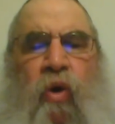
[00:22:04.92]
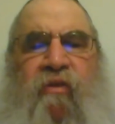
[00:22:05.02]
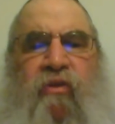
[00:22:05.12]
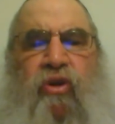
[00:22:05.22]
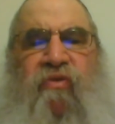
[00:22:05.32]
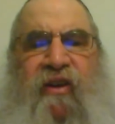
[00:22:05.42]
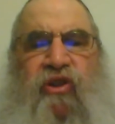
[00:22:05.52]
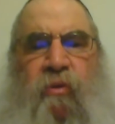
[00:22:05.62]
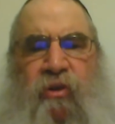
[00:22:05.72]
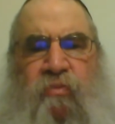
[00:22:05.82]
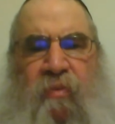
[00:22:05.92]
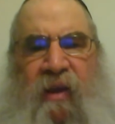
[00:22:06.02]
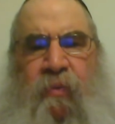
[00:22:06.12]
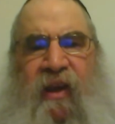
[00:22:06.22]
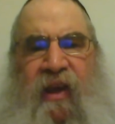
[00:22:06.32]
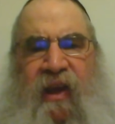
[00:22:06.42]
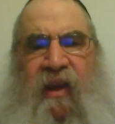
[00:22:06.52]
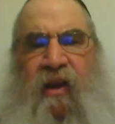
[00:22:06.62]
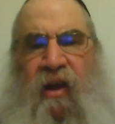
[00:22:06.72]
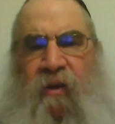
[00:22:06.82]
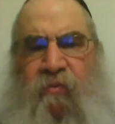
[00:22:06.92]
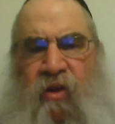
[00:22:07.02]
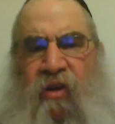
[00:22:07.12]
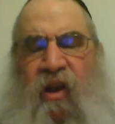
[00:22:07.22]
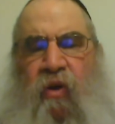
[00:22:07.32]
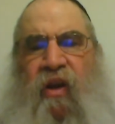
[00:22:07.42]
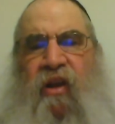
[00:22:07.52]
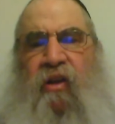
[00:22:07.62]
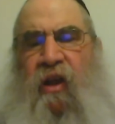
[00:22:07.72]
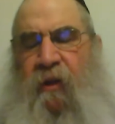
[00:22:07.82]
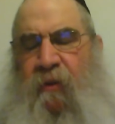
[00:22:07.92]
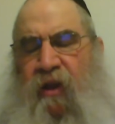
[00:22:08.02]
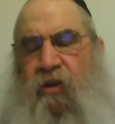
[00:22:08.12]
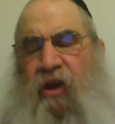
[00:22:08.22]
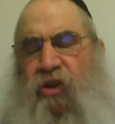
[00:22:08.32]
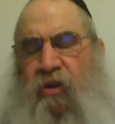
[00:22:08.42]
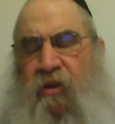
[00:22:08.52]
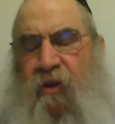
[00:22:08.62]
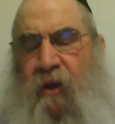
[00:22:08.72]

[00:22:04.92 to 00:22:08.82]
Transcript: one of those vegetables. Maybe he touched it.